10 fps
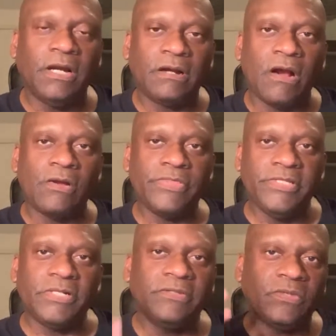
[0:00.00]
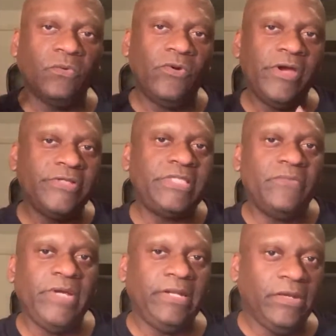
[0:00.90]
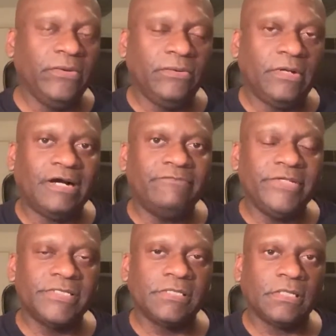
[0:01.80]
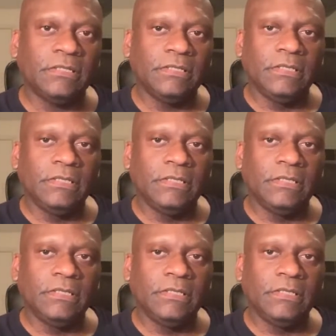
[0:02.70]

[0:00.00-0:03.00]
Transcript: aren't our these aren't the warriors that we knew, obviously.